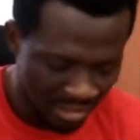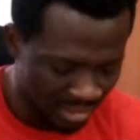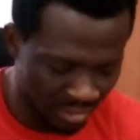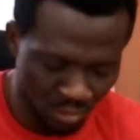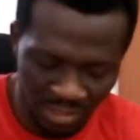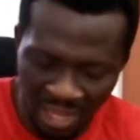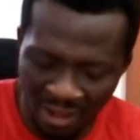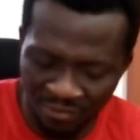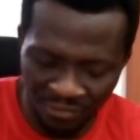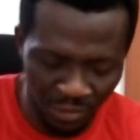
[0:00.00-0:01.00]
this was how
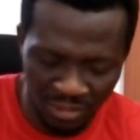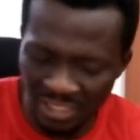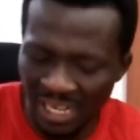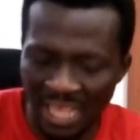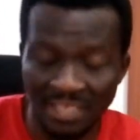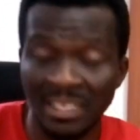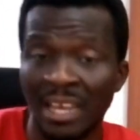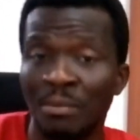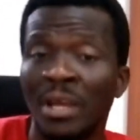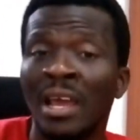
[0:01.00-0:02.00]
I felt the last
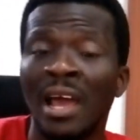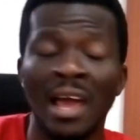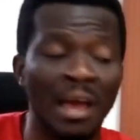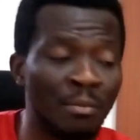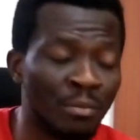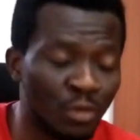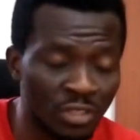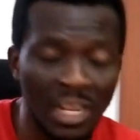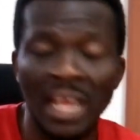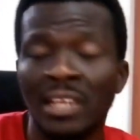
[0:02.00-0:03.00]
time. I'm
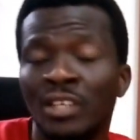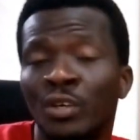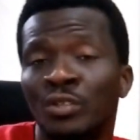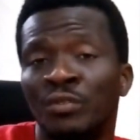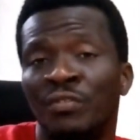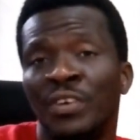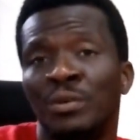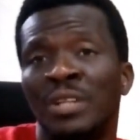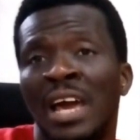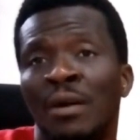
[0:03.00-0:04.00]
most likely going to
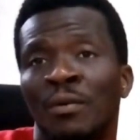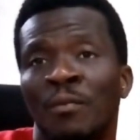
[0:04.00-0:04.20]
fail now.